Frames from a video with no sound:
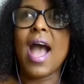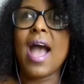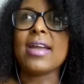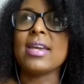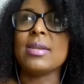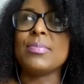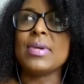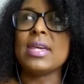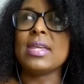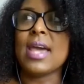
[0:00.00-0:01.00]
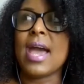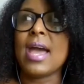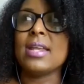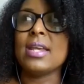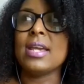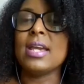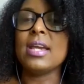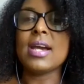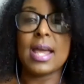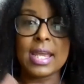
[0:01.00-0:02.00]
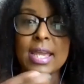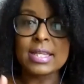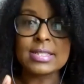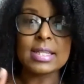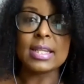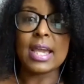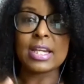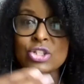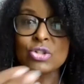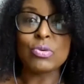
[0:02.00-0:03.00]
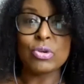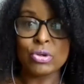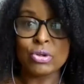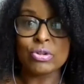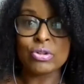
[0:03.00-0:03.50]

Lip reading: I can be that kind of intellectual